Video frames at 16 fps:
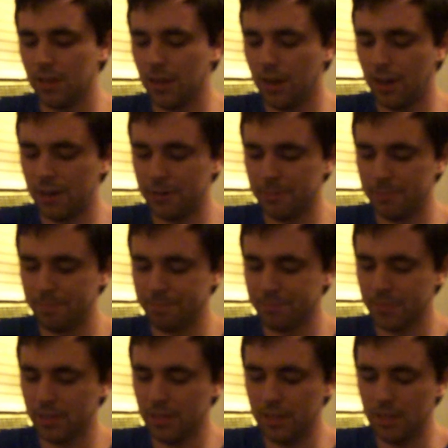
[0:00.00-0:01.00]
Um,
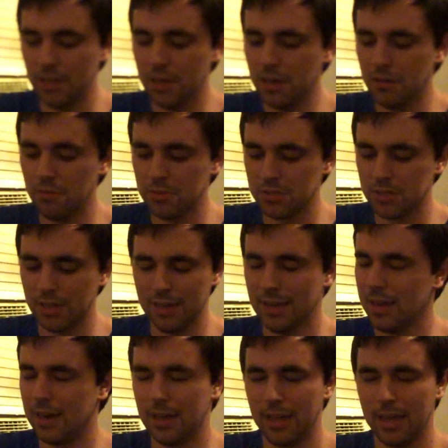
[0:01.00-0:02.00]
he was like,
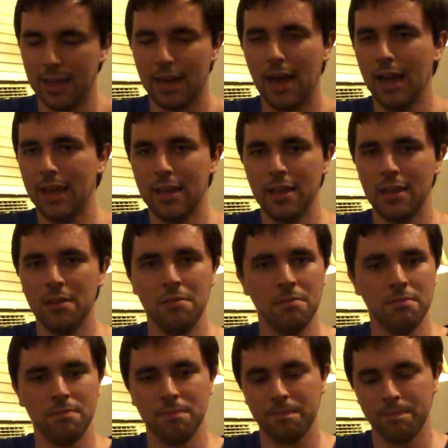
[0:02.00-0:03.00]
yeah, like I
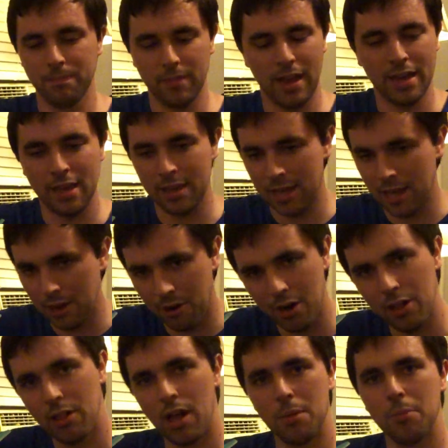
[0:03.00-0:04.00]
can, I can
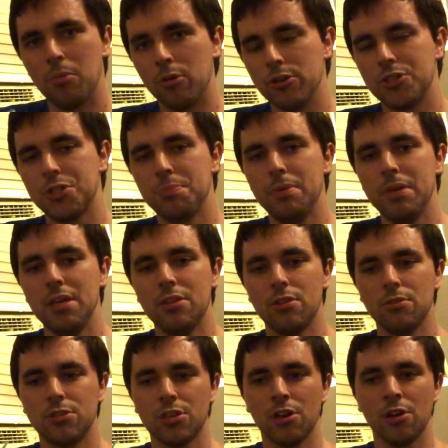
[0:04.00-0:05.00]
carry a lot more speed
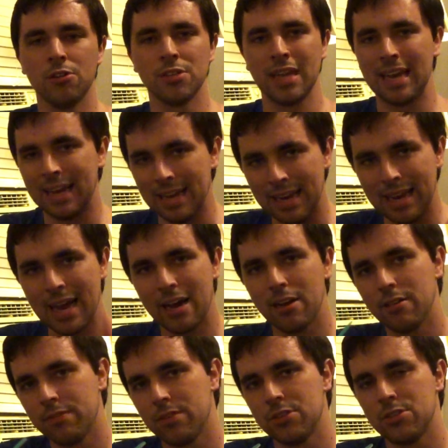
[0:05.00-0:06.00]
through turns. I can get
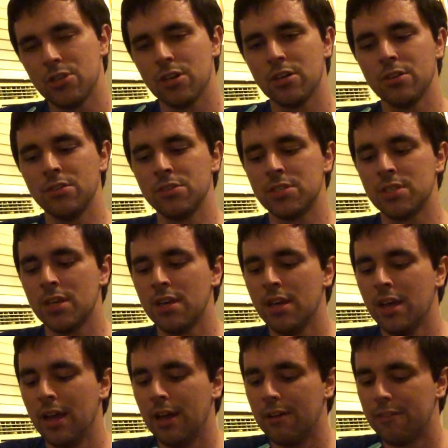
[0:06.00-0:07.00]
out of the turns
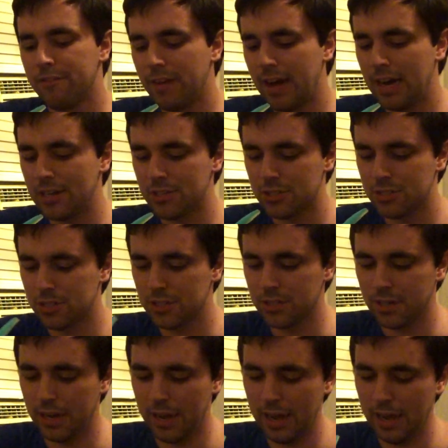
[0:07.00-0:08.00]

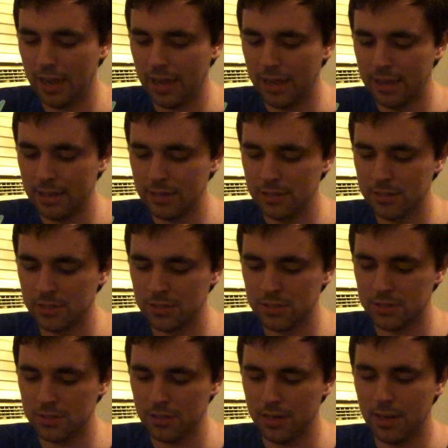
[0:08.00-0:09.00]
faster. And
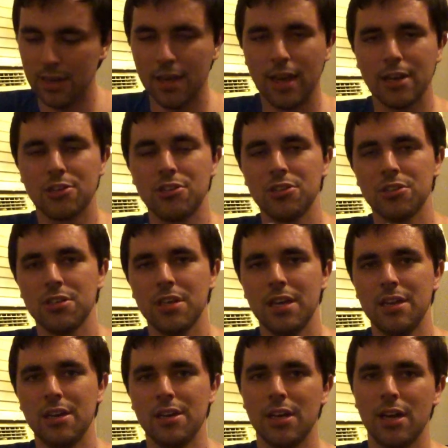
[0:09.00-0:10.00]
he
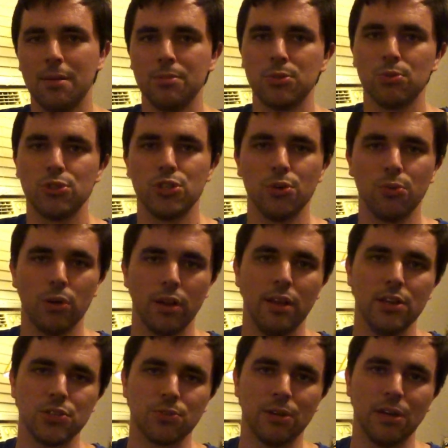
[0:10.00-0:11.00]
actually ended up switching one of
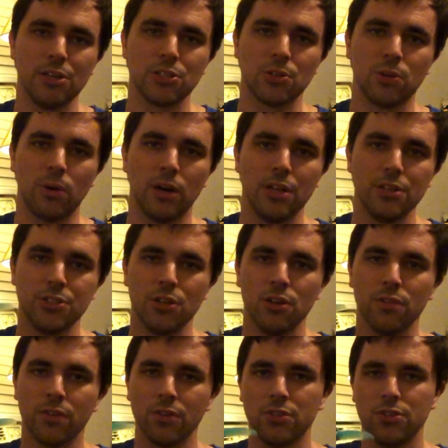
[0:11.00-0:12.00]
his race quads
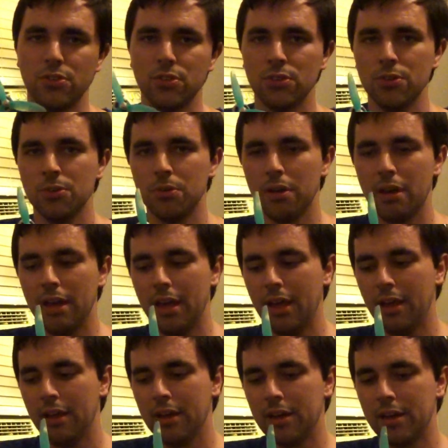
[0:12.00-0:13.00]
over to
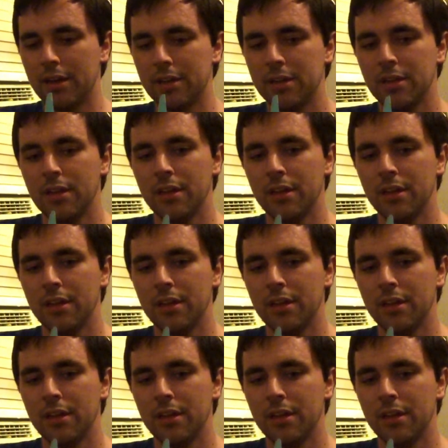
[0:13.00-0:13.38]
a, uh,